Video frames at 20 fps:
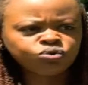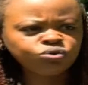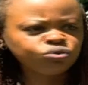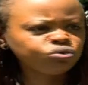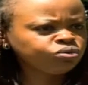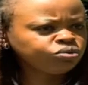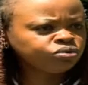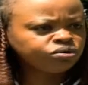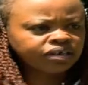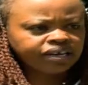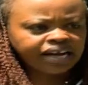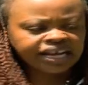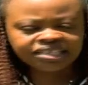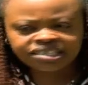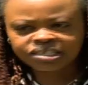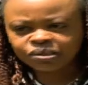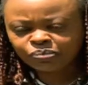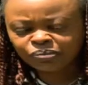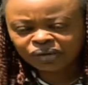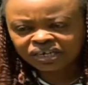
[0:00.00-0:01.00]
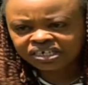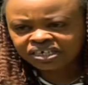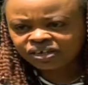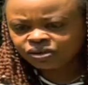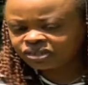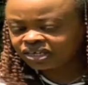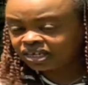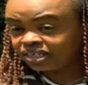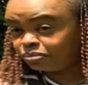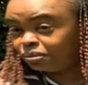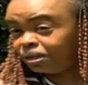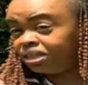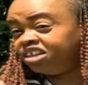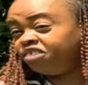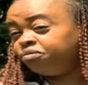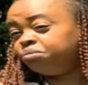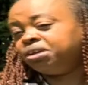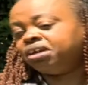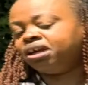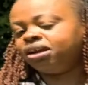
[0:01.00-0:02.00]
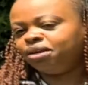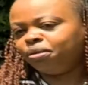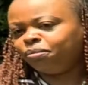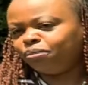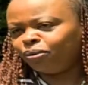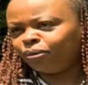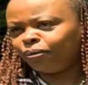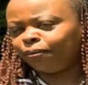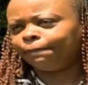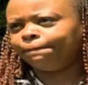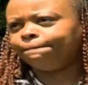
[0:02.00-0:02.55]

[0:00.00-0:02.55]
unzip my trousers, but they've been unable.